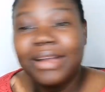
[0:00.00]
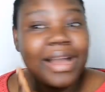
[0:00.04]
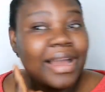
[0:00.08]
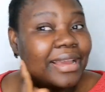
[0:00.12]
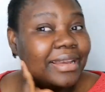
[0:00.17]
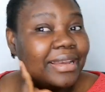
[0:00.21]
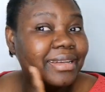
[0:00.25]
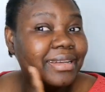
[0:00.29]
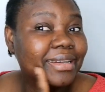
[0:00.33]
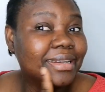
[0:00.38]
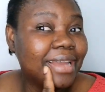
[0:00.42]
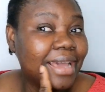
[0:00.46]

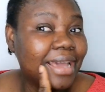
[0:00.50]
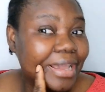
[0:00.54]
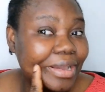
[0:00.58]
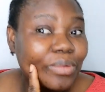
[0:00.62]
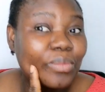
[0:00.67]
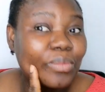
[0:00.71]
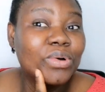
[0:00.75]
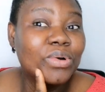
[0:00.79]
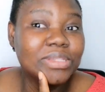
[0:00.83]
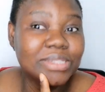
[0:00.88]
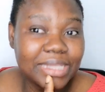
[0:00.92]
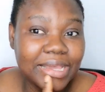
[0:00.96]
I
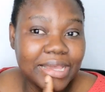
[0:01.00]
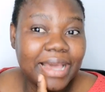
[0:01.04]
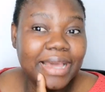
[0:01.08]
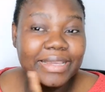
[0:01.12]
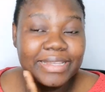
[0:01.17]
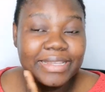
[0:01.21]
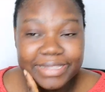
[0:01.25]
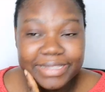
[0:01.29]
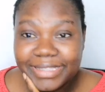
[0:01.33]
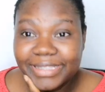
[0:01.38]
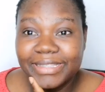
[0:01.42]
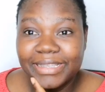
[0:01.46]
like what
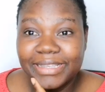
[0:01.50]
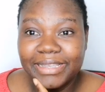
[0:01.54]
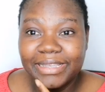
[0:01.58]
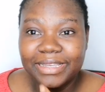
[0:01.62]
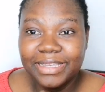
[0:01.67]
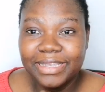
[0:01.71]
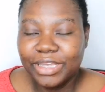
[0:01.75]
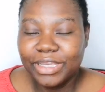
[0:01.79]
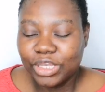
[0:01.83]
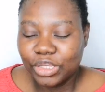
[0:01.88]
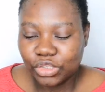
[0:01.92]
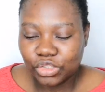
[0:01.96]
I see.